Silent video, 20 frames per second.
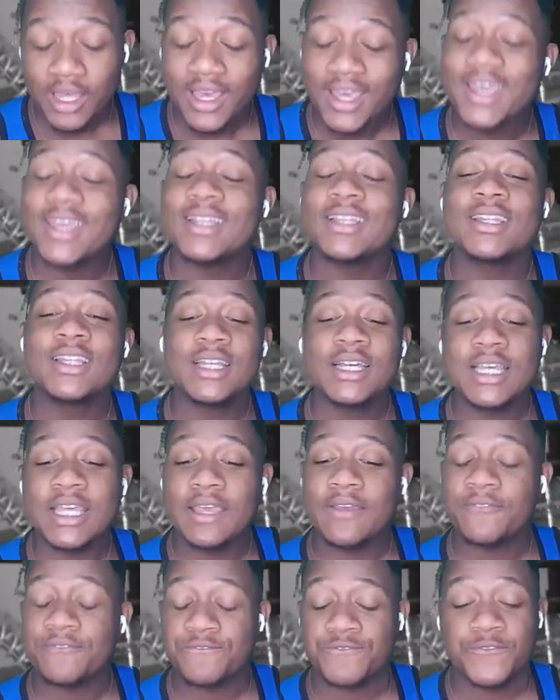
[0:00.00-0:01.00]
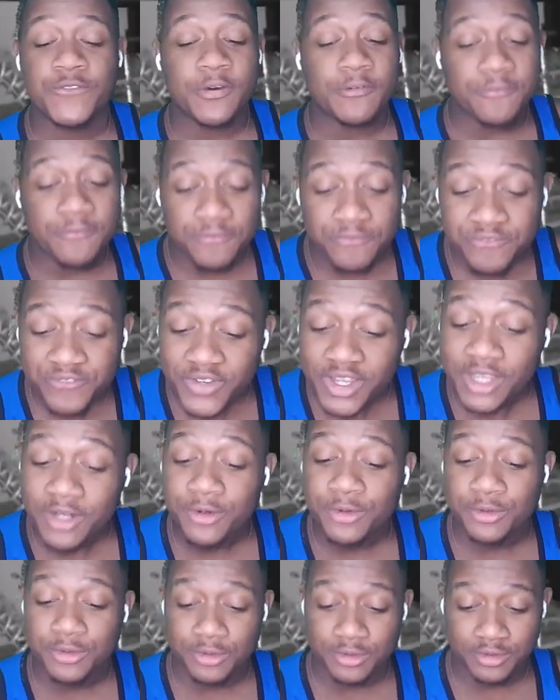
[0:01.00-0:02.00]
He looking for
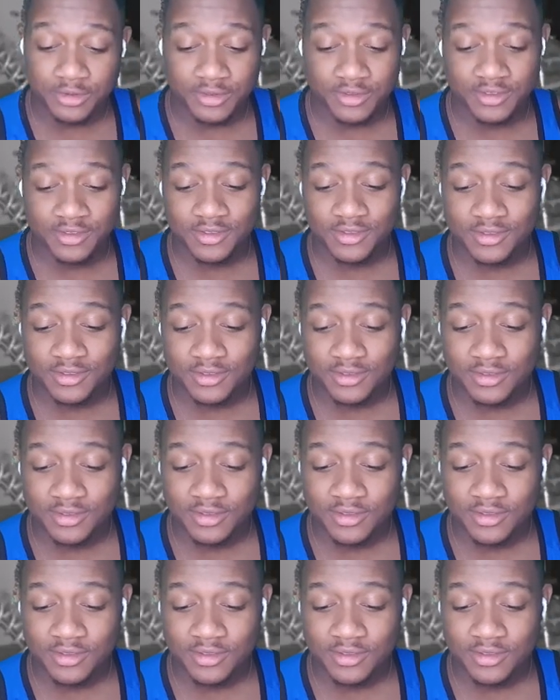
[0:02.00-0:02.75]
fiddles.